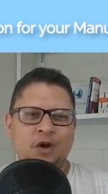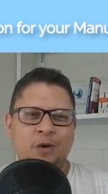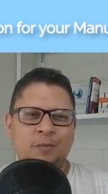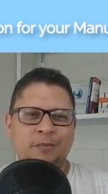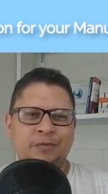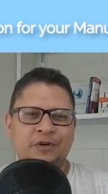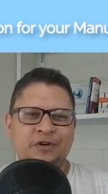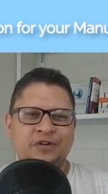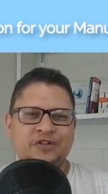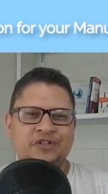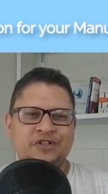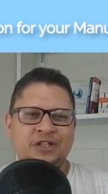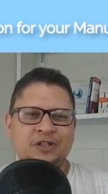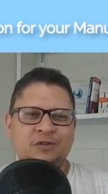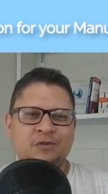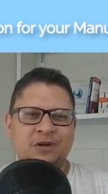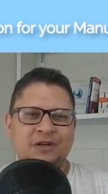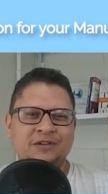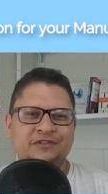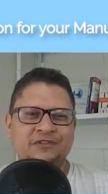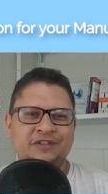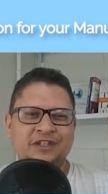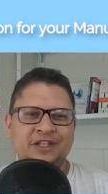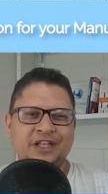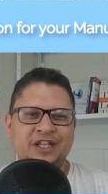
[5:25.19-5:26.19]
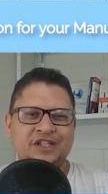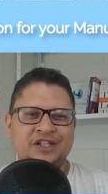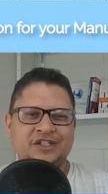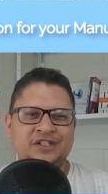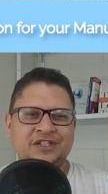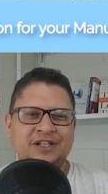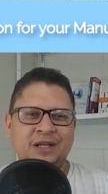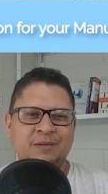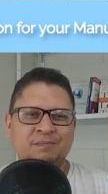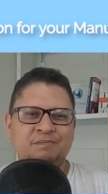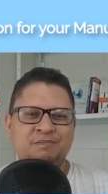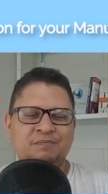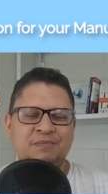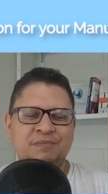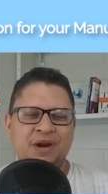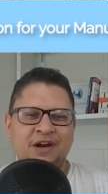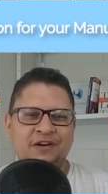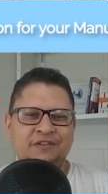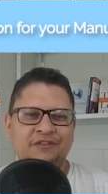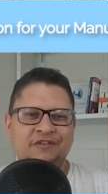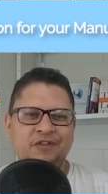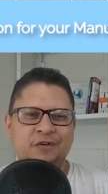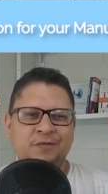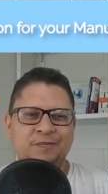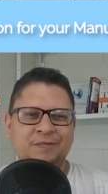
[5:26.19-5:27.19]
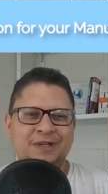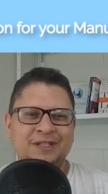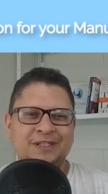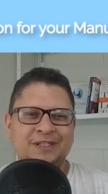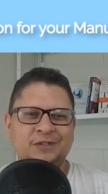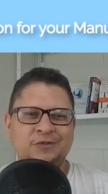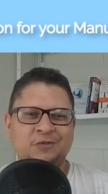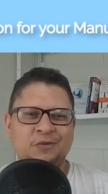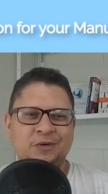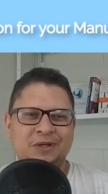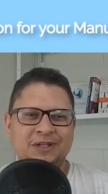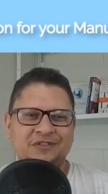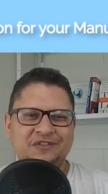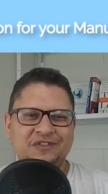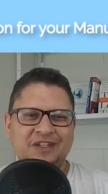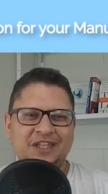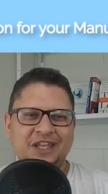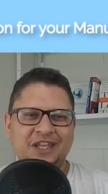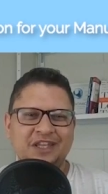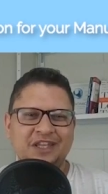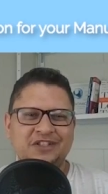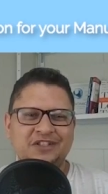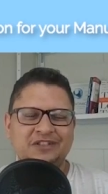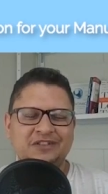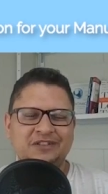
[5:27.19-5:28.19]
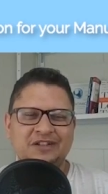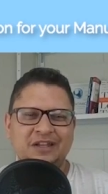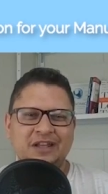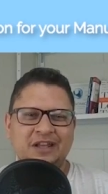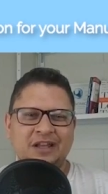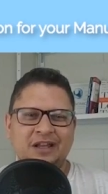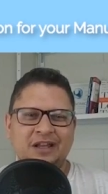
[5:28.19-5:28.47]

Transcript: operational qualification, and performance qualification.